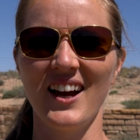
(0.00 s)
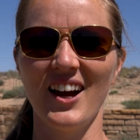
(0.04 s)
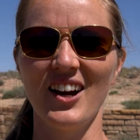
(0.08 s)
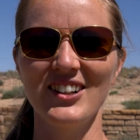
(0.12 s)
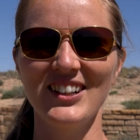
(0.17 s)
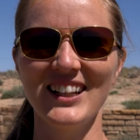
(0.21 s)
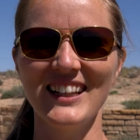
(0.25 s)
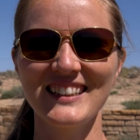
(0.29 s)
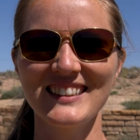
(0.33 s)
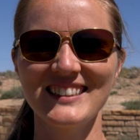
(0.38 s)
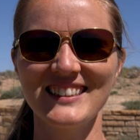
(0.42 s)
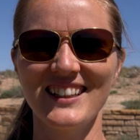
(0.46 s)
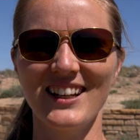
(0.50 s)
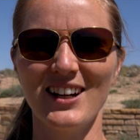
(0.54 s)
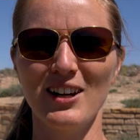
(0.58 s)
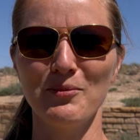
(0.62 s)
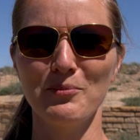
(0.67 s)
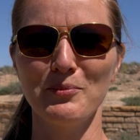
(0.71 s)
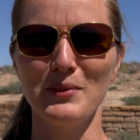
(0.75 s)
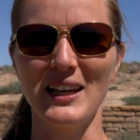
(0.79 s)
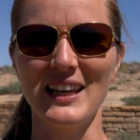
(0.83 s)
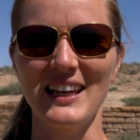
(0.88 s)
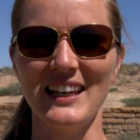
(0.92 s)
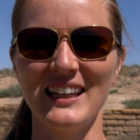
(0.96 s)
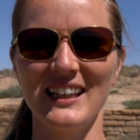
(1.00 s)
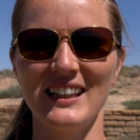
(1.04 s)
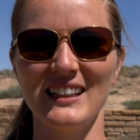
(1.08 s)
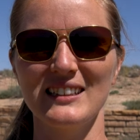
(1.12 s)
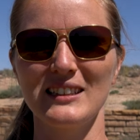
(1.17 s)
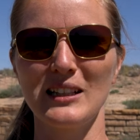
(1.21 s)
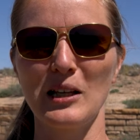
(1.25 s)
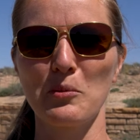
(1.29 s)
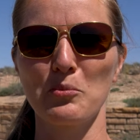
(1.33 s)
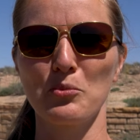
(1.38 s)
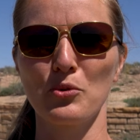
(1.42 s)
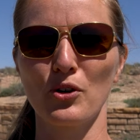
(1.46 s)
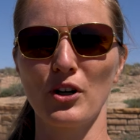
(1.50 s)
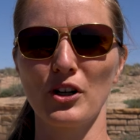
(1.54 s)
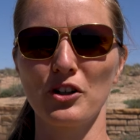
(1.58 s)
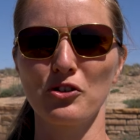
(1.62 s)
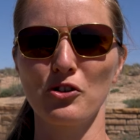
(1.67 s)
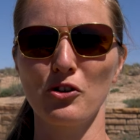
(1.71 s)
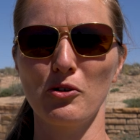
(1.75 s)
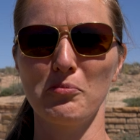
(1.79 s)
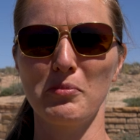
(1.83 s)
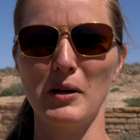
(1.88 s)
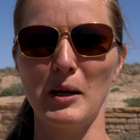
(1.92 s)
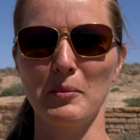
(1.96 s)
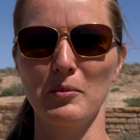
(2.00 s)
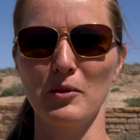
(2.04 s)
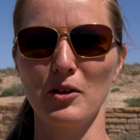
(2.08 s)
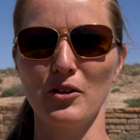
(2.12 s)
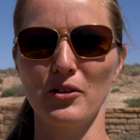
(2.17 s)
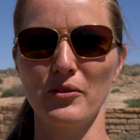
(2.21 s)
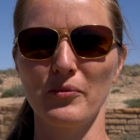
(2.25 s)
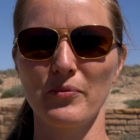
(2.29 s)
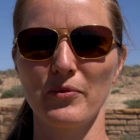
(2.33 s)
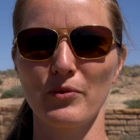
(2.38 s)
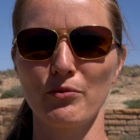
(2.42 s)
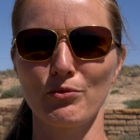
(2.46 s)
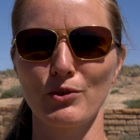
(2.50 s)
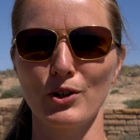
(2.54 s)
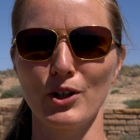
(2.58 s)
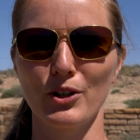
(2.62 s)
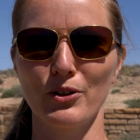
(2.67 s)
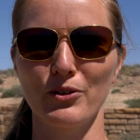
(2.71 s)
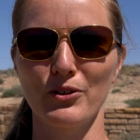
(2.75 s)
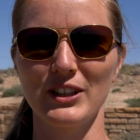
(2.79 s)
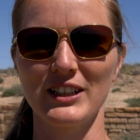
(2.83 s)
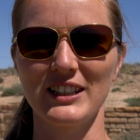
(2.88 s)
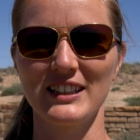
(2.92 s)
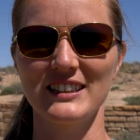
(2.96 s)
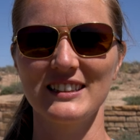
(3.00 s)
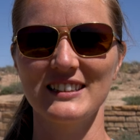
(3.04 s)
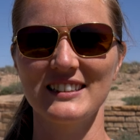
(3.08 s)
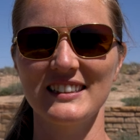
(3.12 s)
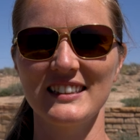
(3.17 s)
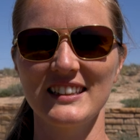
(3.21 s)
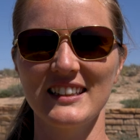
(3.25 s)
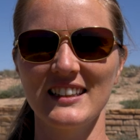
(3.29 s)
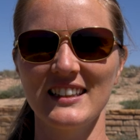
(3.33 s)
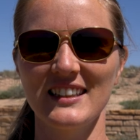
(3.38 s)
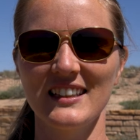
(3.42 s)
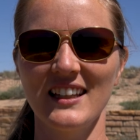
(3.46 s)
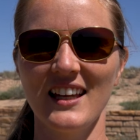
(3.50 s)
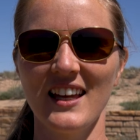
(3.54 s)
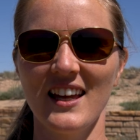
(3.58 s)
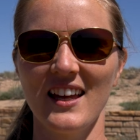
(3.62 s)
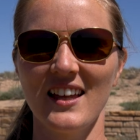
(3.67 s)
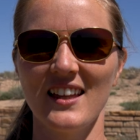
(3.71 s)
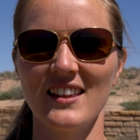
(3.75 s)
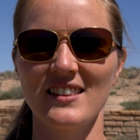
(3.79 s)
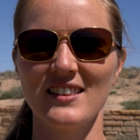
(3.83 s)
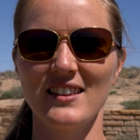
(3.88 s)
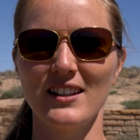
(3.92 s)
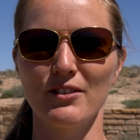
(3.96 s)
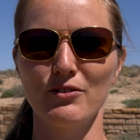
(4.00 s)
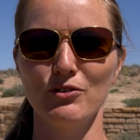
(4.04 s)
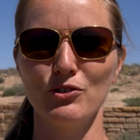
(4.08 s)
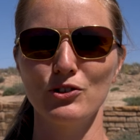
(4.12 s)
Our next stop is Puerco Pueblo, where we can see the